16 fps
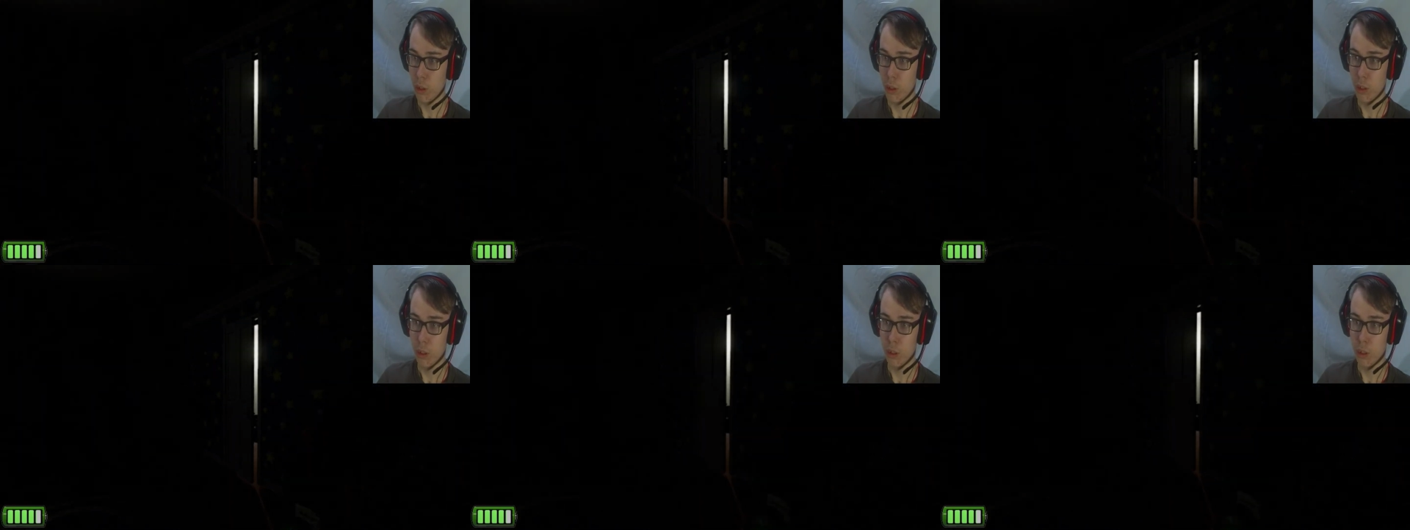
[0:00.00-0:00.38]

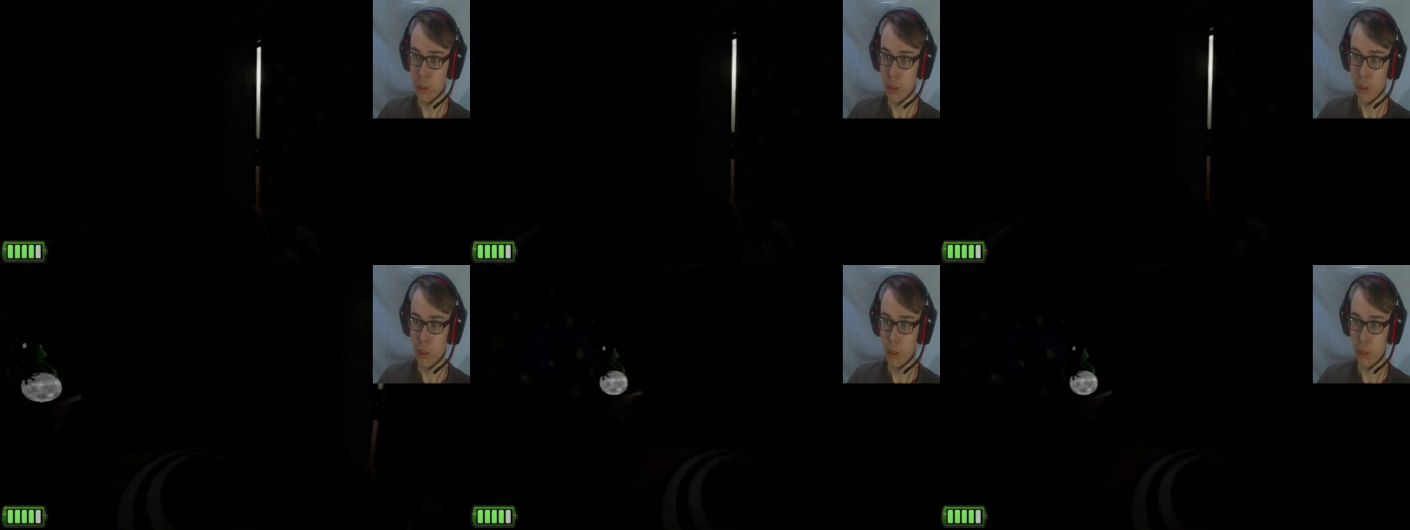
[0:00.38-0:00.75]

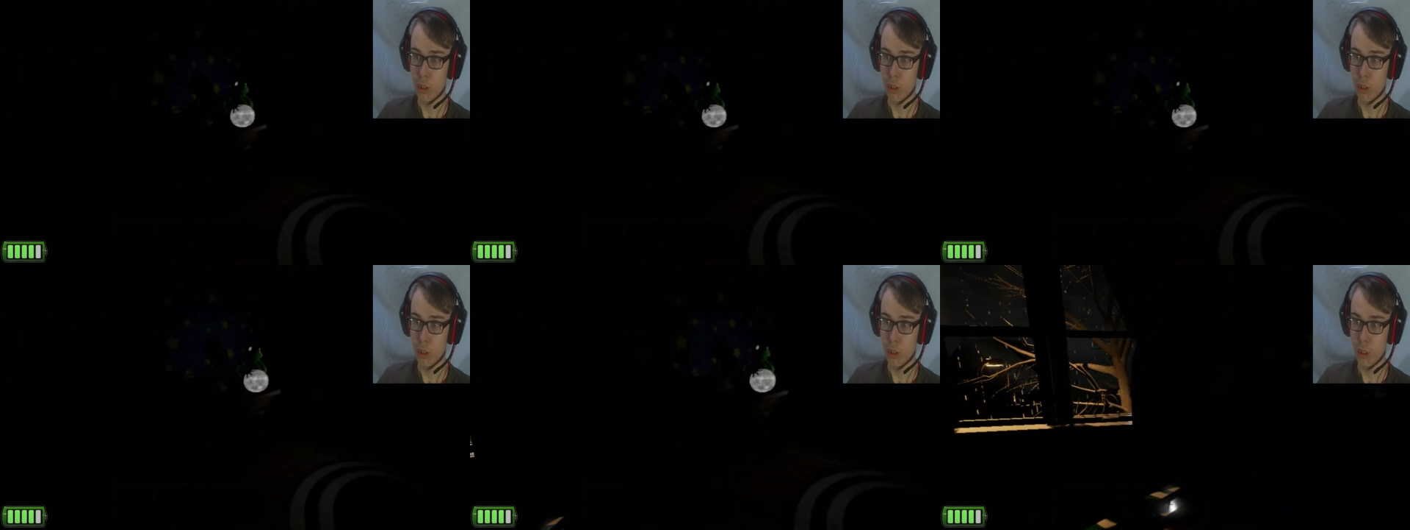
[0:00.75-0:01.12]

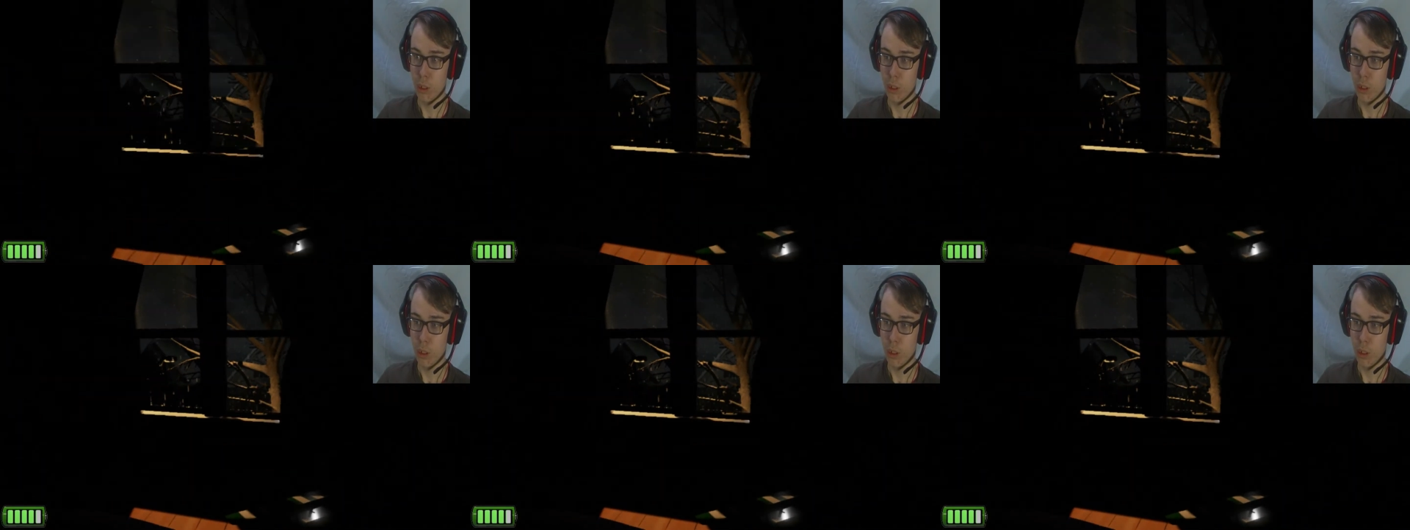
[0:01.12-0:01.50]

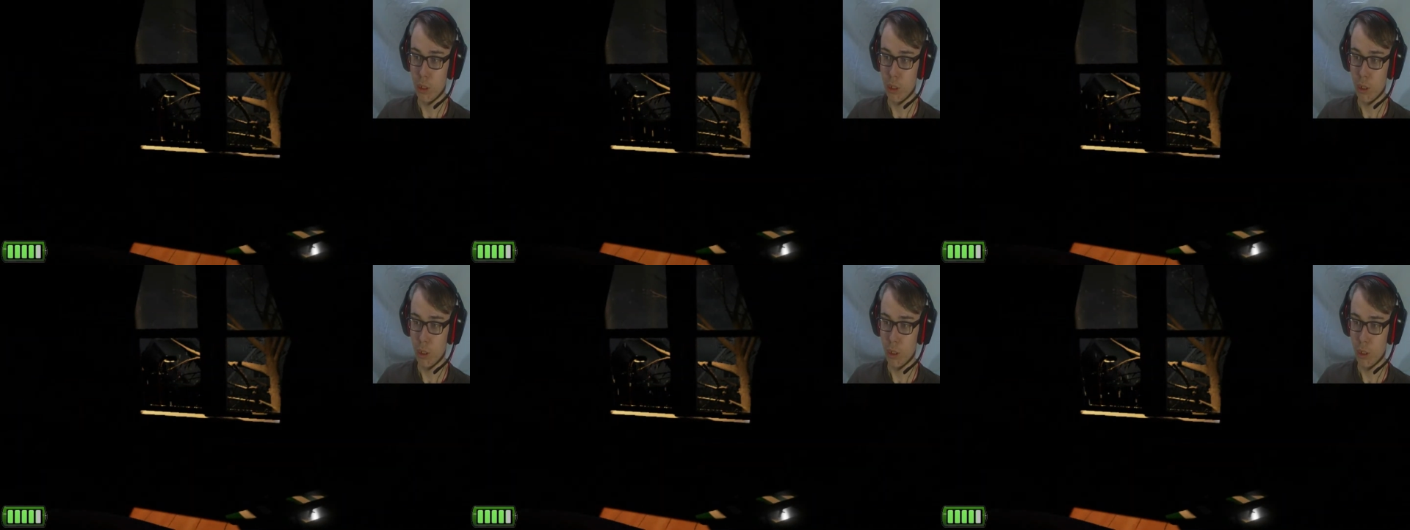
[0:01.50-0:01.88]

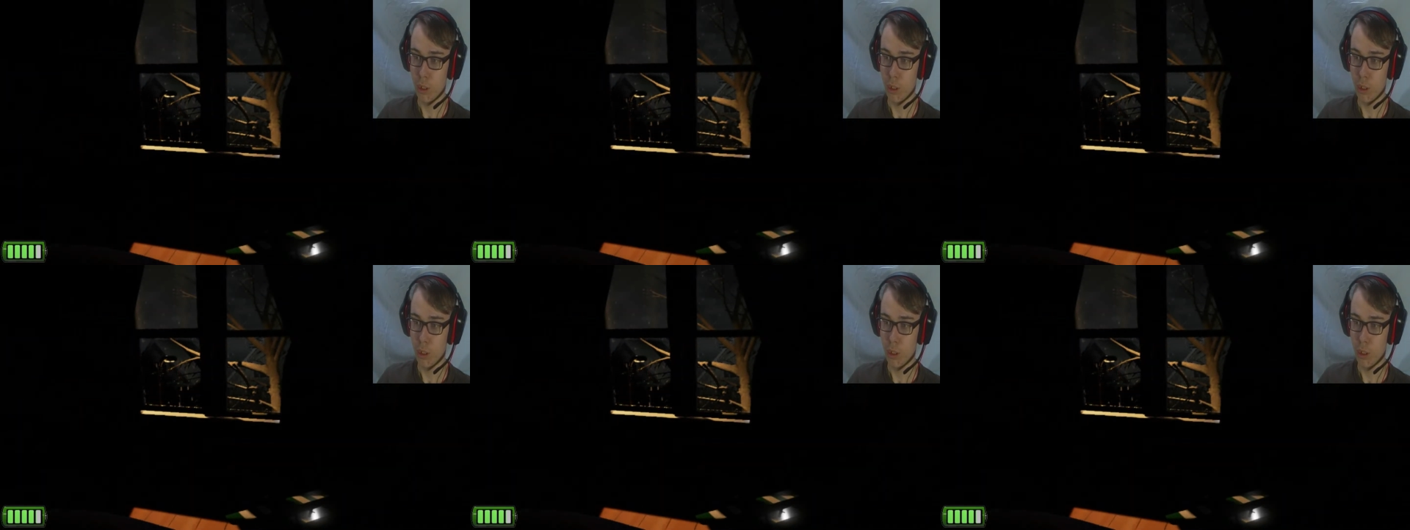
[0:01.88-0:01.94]
No one is speaking in this clip.